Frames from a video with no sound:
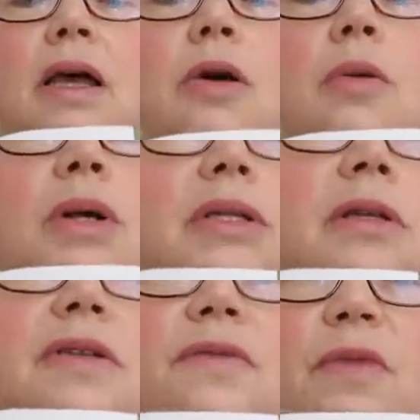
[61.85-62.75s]
and quite a
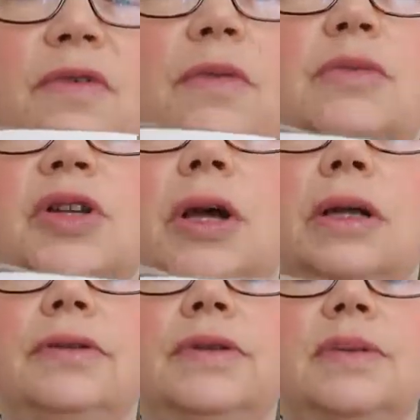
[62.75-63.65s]
lot of them are from
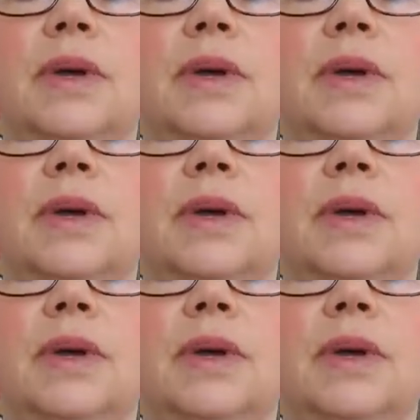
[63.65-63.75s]
China as